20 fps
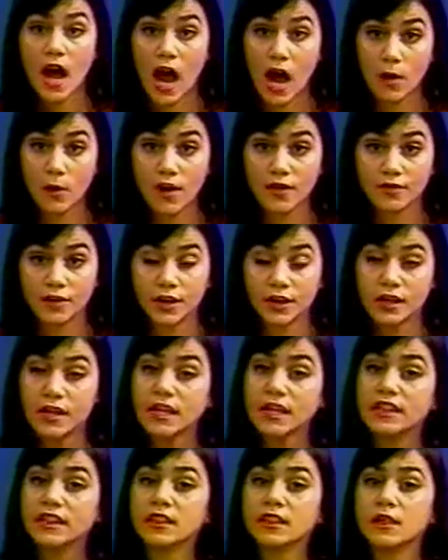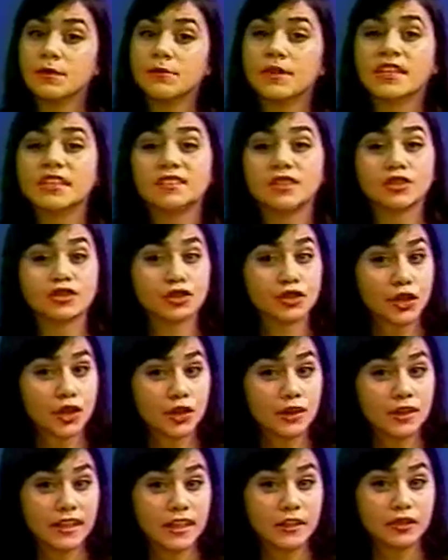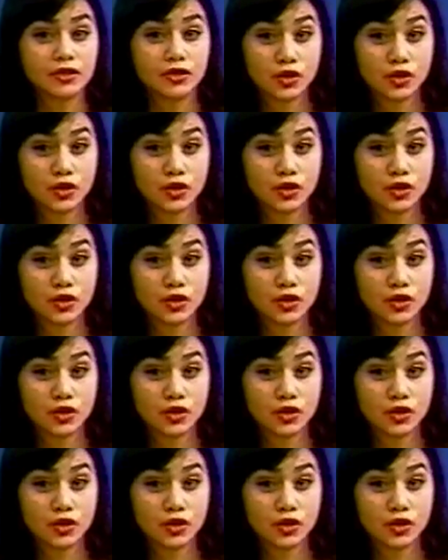However, Lemming's attorney,